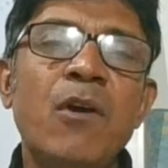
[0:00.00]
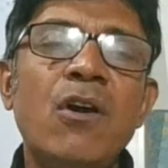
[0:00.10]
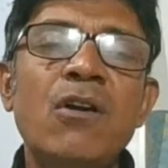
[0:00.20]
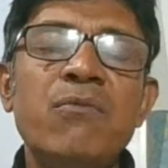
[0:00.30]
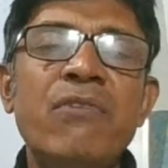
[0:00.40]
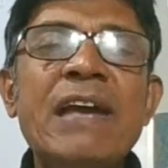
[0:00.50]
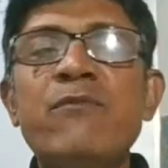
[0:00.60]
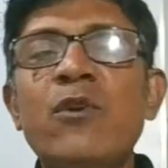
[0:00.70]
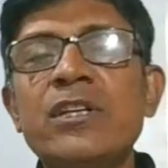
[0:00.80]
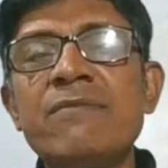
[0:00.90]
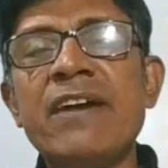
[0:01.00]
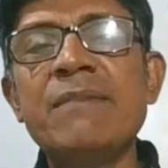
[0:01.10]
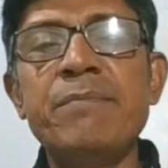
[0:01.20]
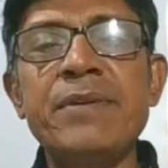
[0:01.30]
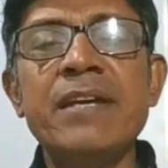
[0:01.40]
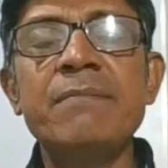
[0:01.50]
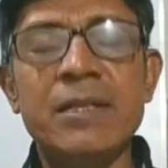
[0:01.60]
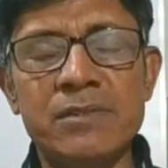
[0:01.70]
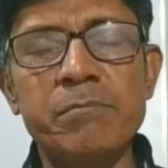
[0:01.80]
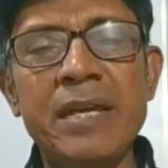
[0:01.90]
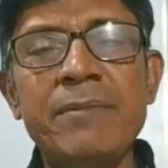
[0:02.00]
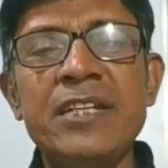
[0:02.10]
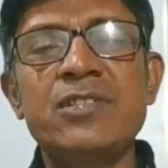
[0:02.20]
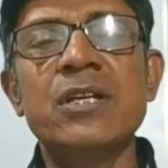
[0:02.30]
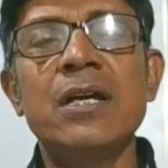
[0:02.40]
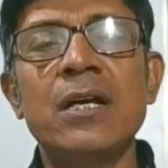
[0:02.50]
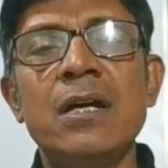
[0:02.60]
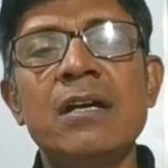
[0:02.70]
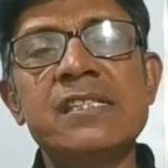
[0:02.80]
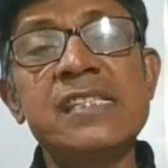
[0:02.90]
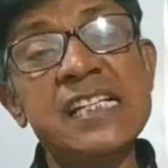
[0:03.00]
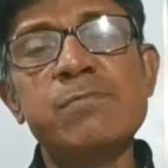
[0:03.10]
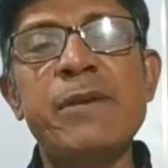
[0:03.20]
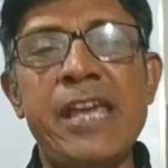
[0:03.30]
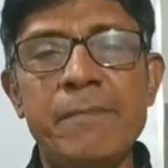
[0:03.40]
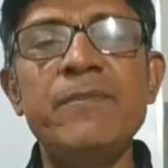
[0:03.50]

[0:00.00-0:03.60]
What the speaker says: or 5:45 p.m., maybe 6 p.m.